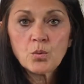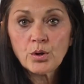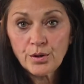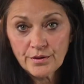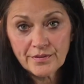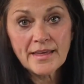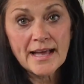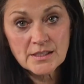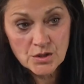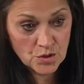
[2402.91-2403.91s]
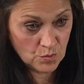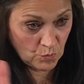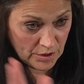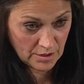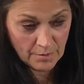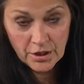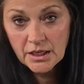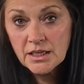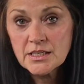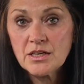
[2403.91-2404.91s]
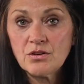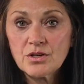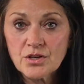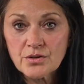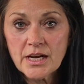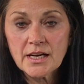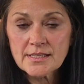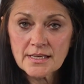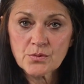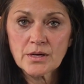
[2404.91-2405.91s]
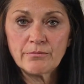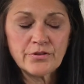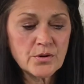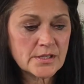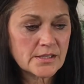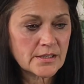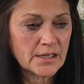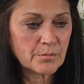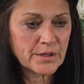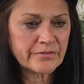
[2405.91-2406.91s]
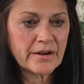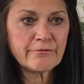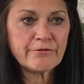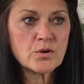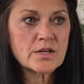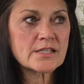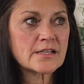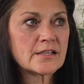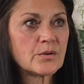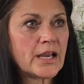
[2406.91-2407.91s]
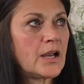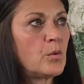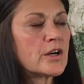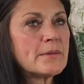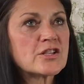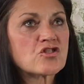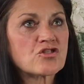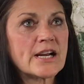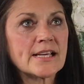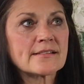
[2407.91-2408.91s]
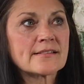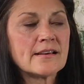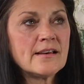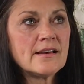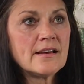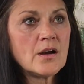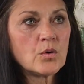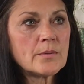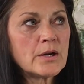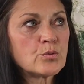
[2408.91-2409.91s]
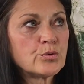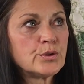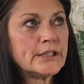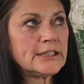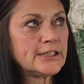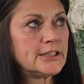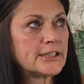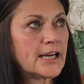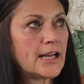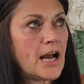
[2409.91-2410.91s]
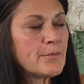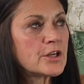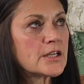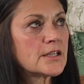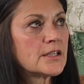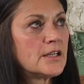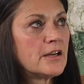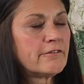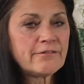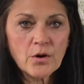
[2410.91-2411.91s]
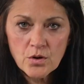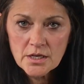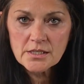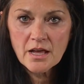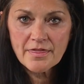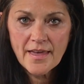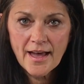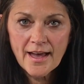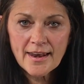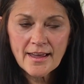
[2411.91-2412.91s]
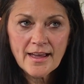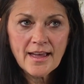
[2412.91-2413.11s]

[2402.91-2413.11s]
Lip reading: Well, that's what I'm going to continue to create, because that's what I'm focused on it. But if I'm focused on, okay, what are my strengths? What am I really good at? I'm going to focus on that.